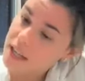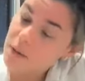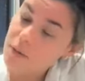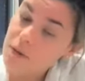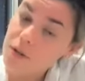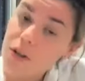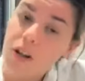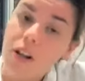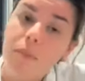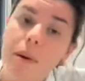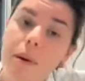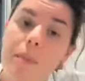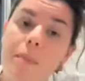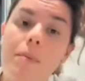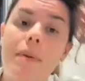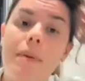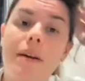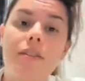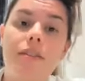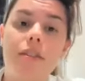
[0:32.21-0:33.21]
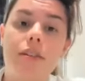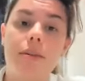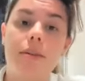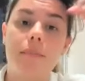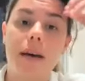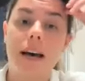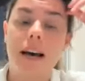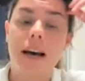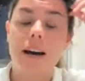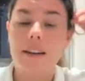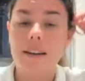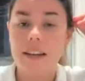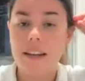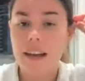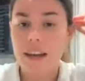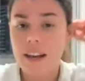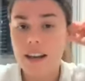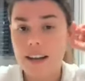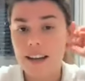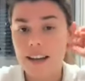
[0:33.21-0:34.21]
It was all about momentum, how to
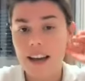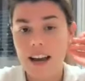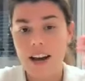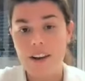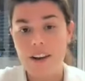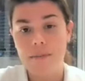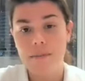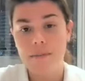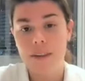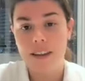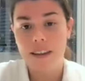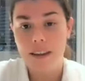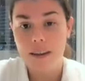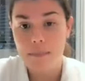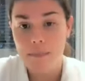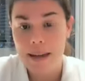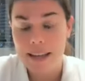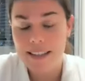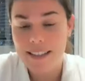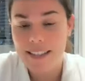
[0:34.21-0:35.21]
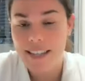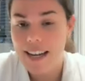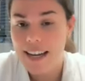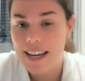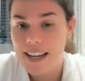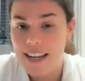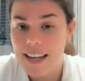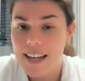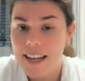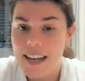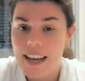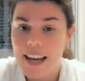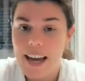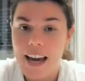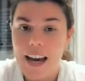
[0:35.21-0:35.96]
get it, how to maintain it,